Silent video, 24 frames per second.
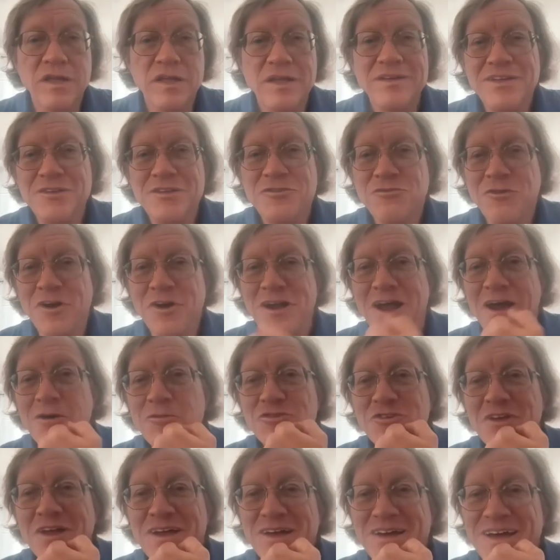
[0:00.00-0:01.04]
it's funny.
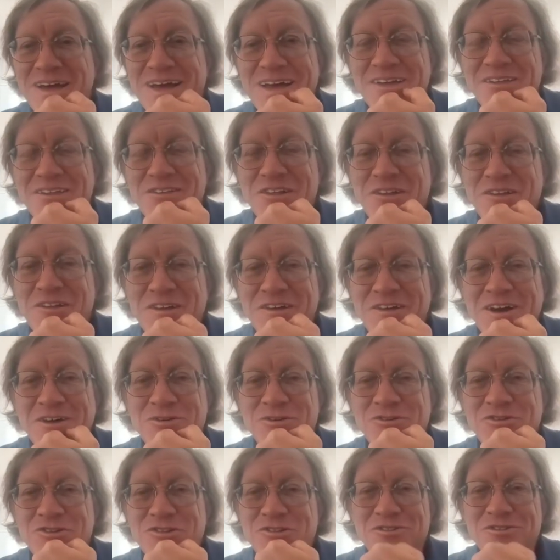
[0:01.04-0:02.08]

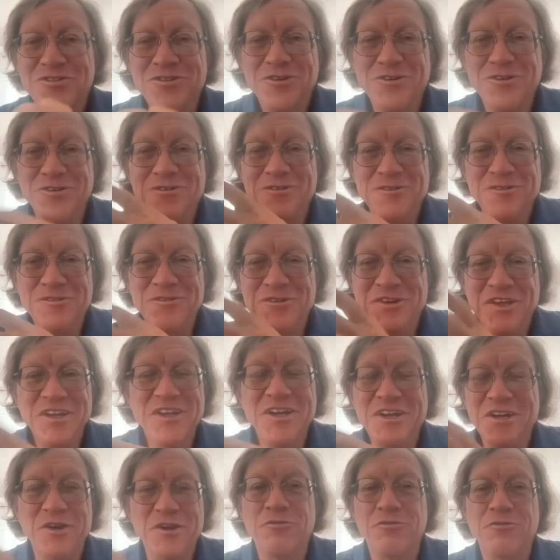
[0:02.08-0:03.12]
I did
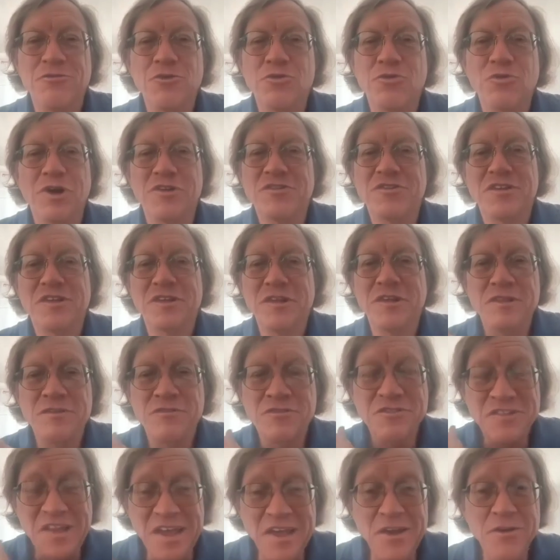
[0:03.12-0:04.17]
an interview once, and
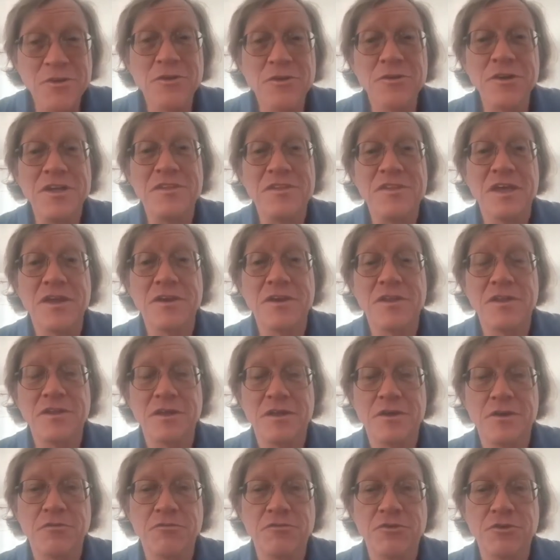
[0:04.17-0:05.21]
standardly at the end of
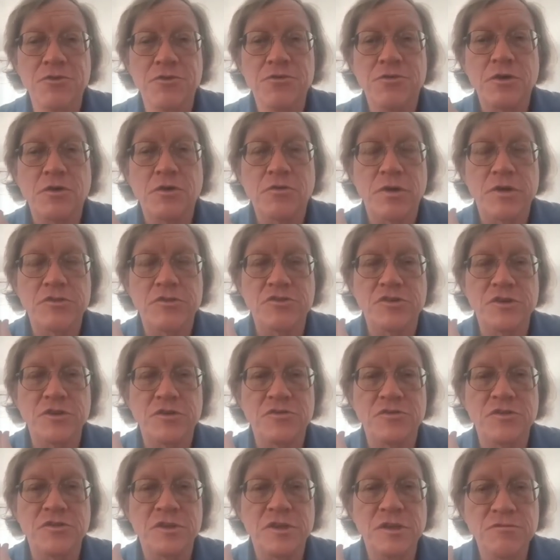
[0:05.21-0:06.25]
the interview, the question
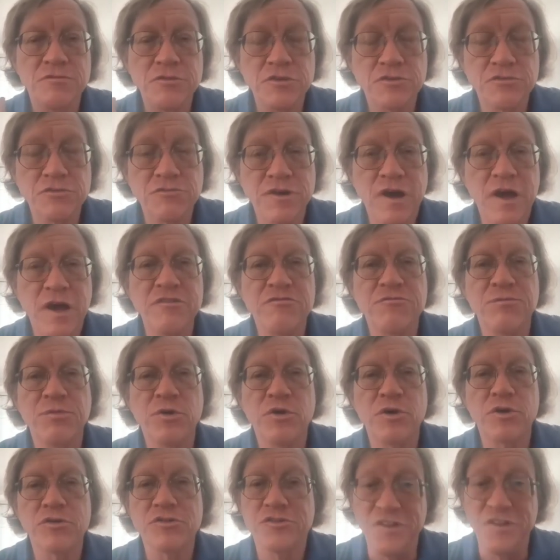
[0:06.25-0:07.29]
is, give us 5
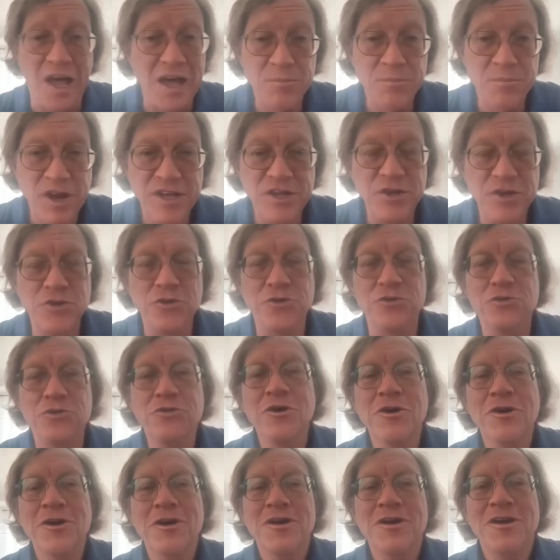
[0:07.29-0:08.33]
books, not by you,
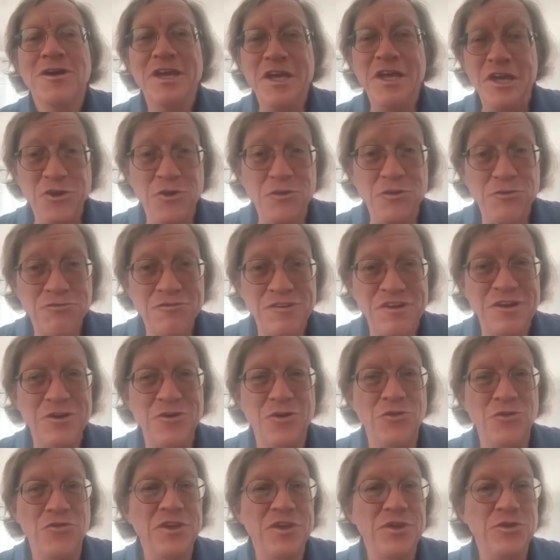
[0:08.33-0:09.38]
in your
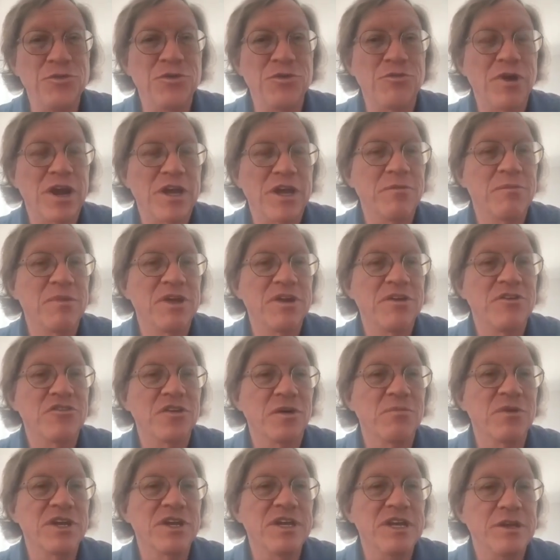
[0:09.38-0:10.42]
field that you would recommend to
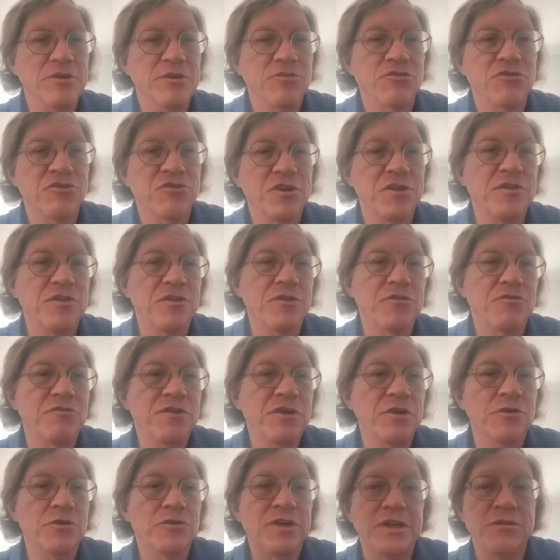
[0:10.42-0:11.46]
somebody interested in this
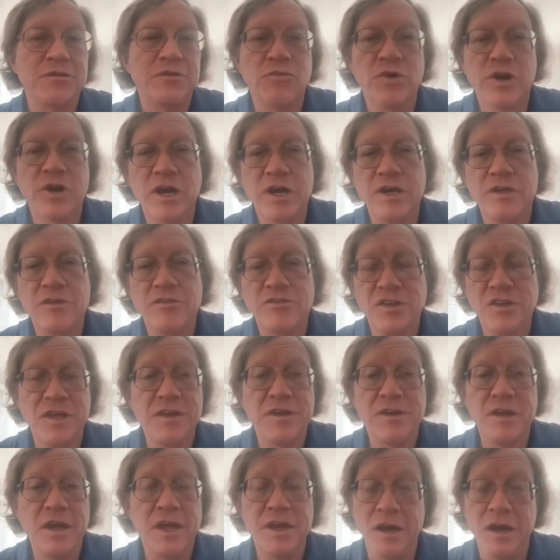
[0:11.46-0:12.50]
field. And what I
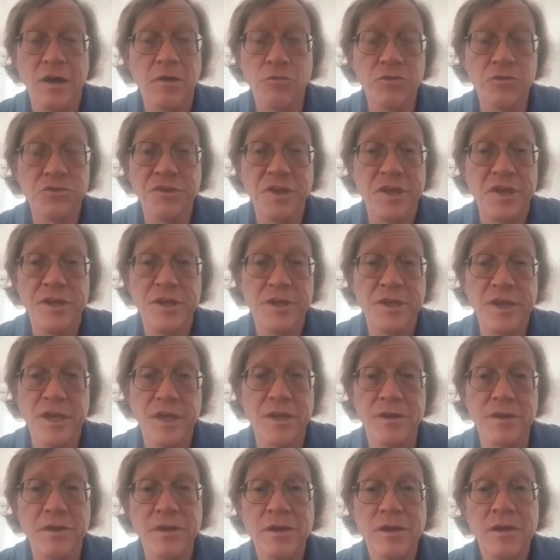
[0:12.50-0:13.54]
said, and I will say
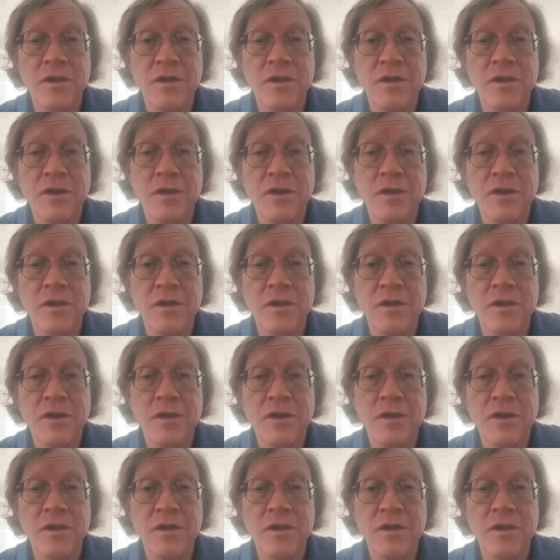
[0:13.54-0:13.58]
again,